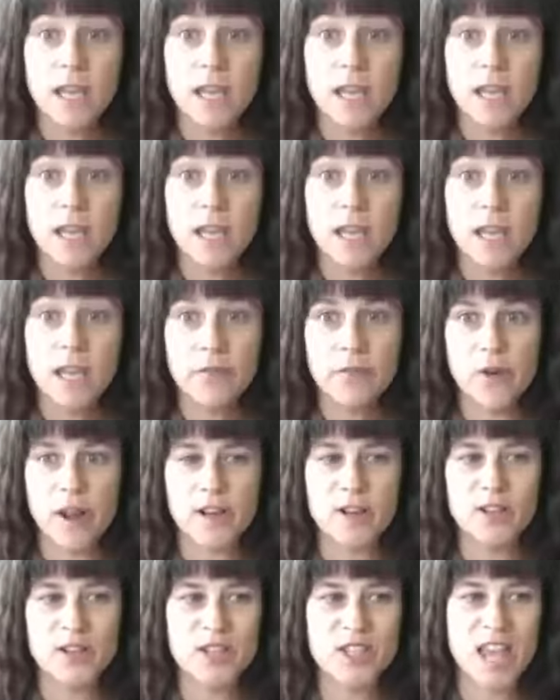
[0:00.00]
Hey,
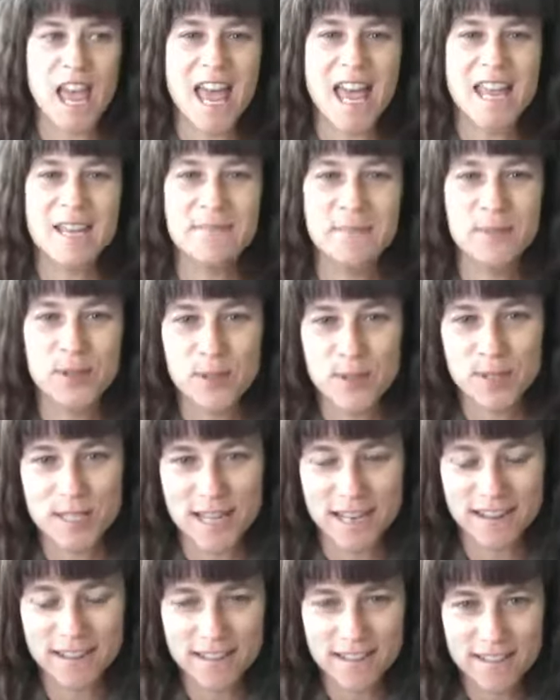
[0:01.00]
writers and news
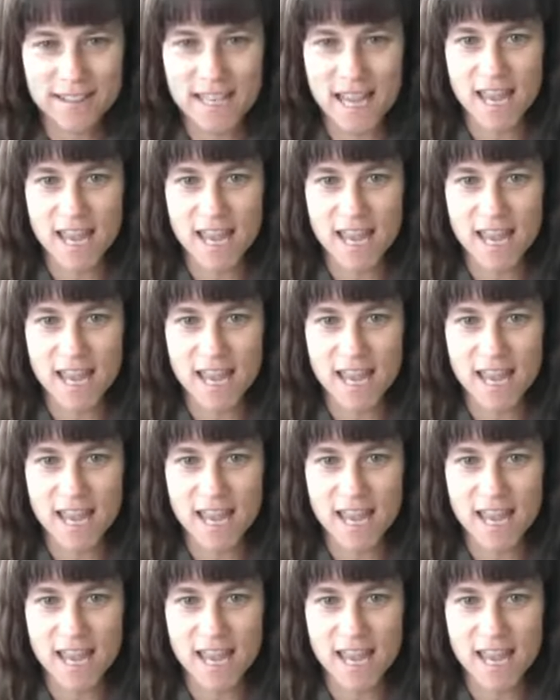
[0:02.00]
daters,